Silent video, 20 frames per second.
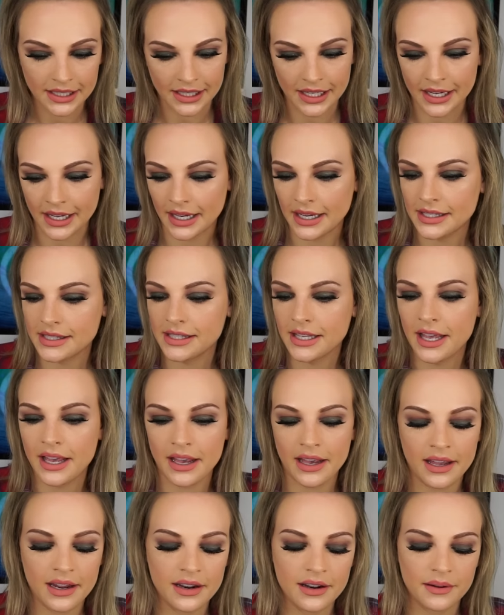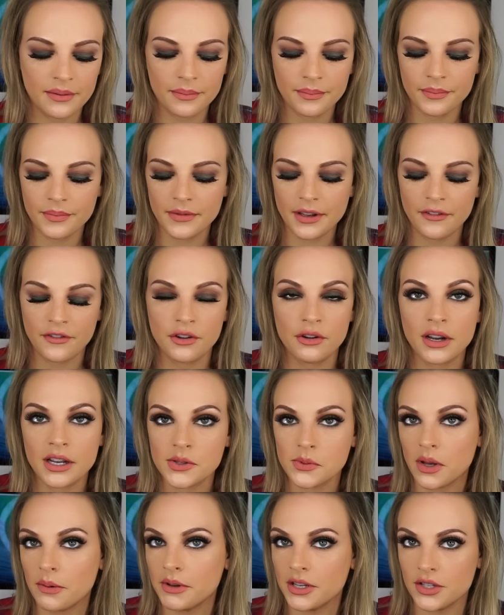like I said, If you
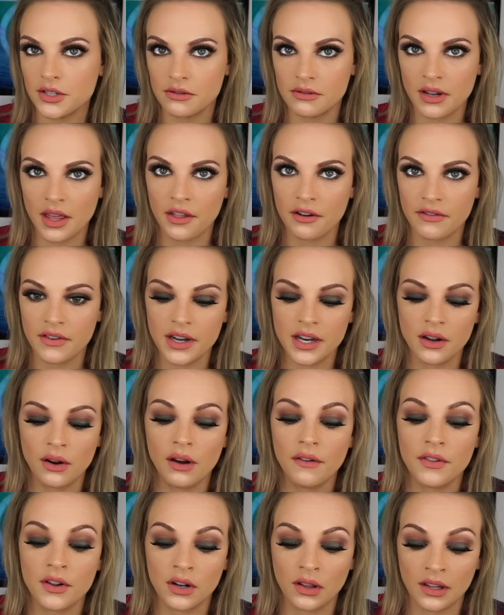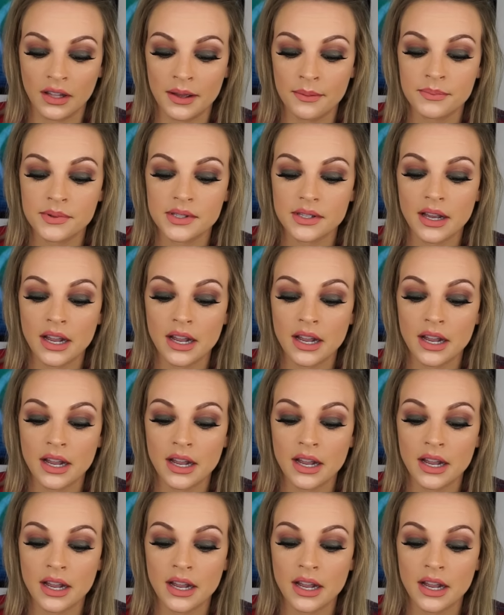guys want me to do another video of their lips,